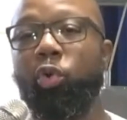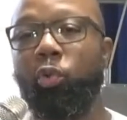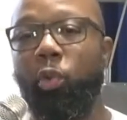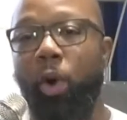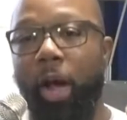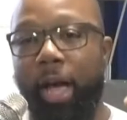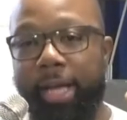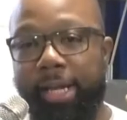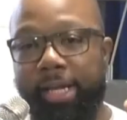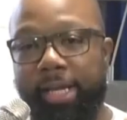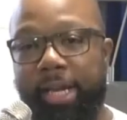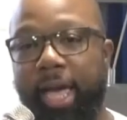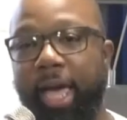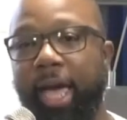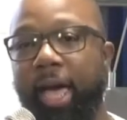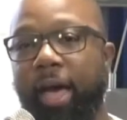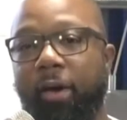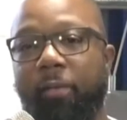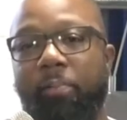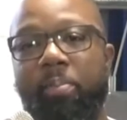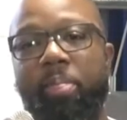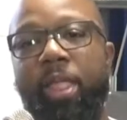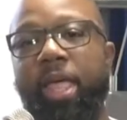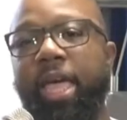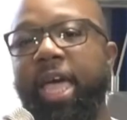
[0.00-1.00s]
right
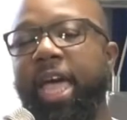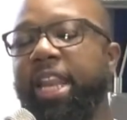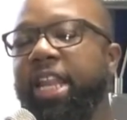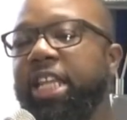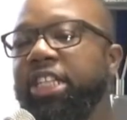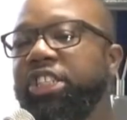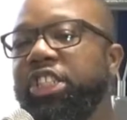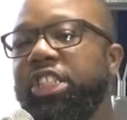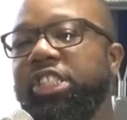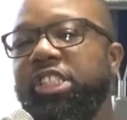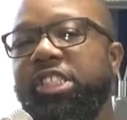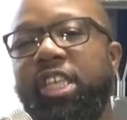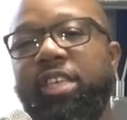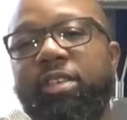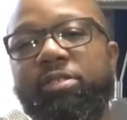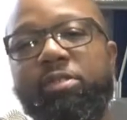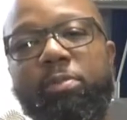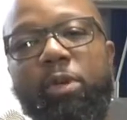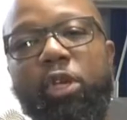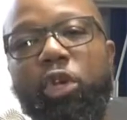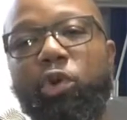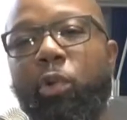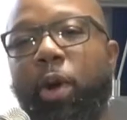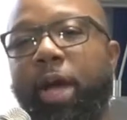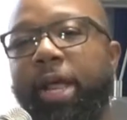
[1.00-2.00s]
now, and it just gives
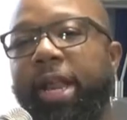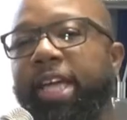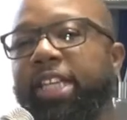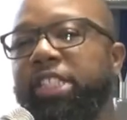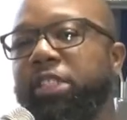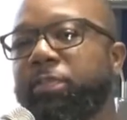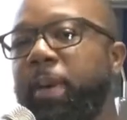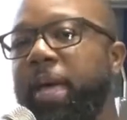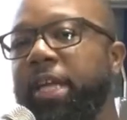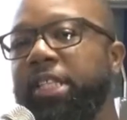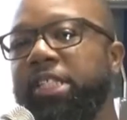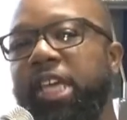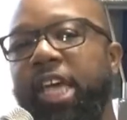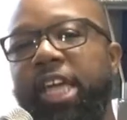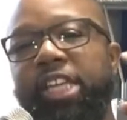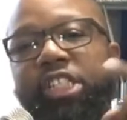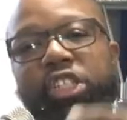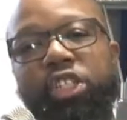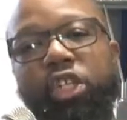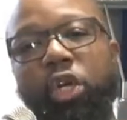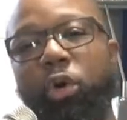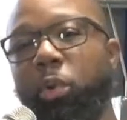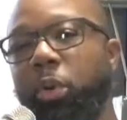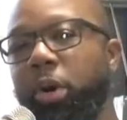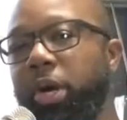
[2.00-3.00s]
me great
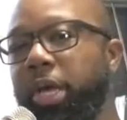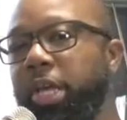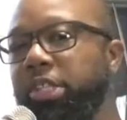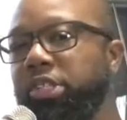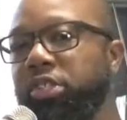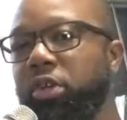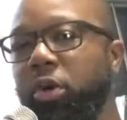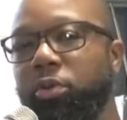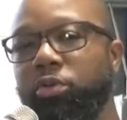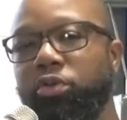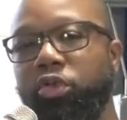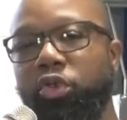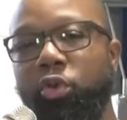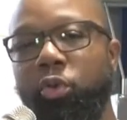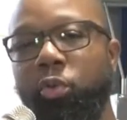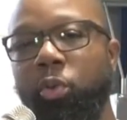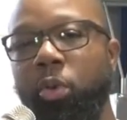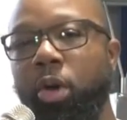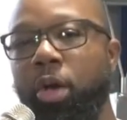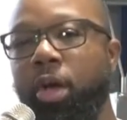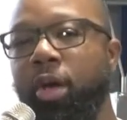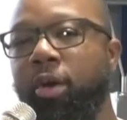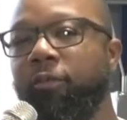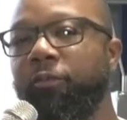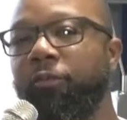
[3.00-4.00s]
expectation of what he's going to do
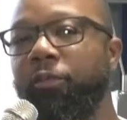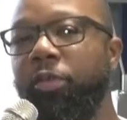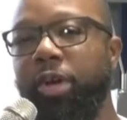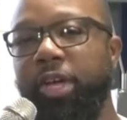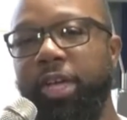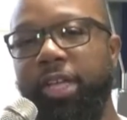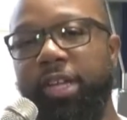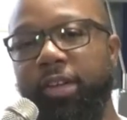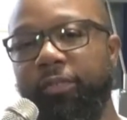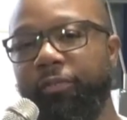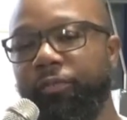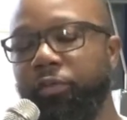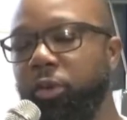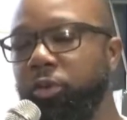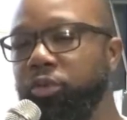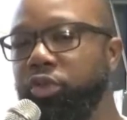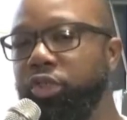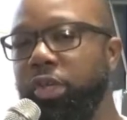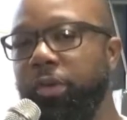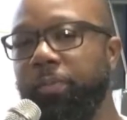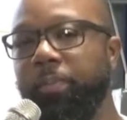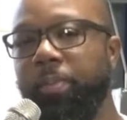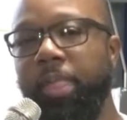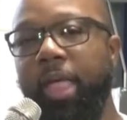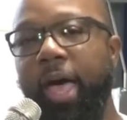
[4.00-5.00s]
for in the
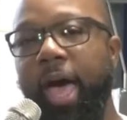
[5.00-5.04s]
future.